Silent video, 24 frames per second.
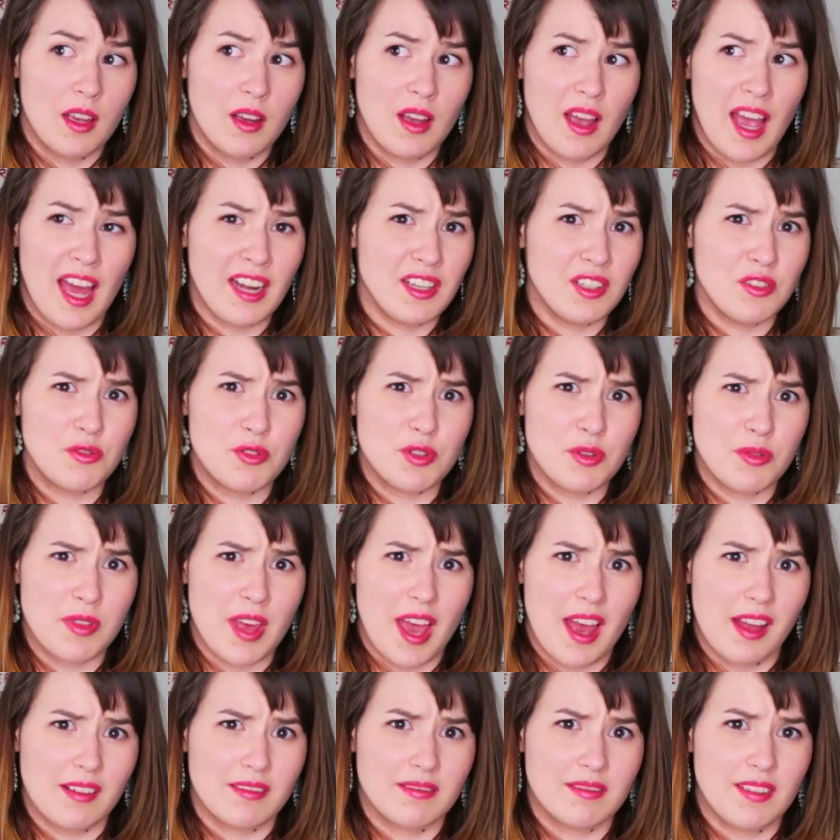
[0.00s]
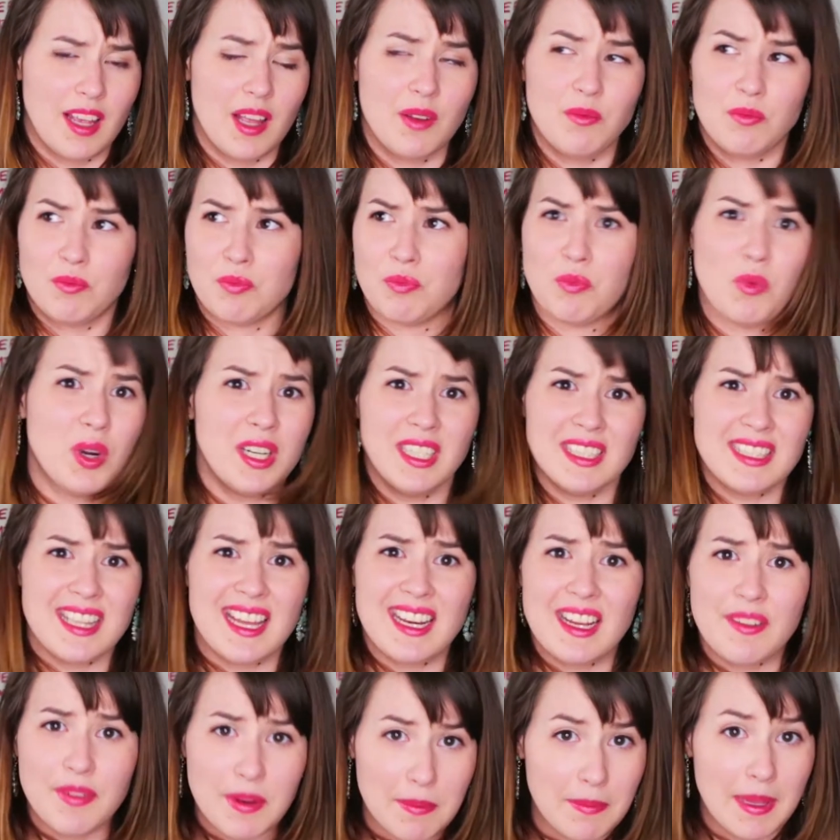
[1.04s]
How do you do that? And what does that
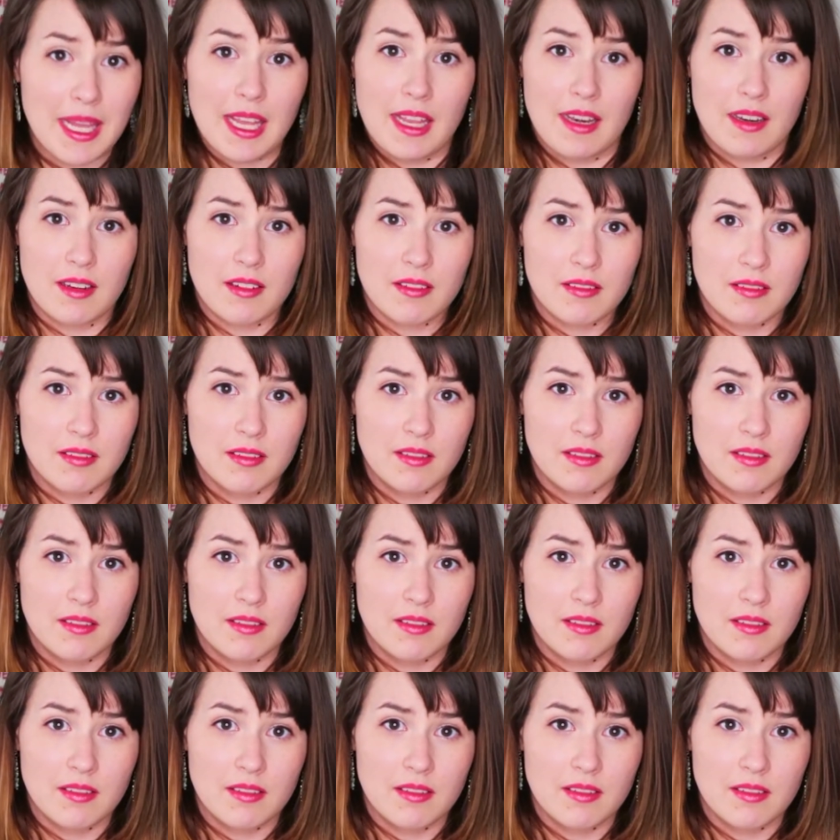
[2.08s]
even mean?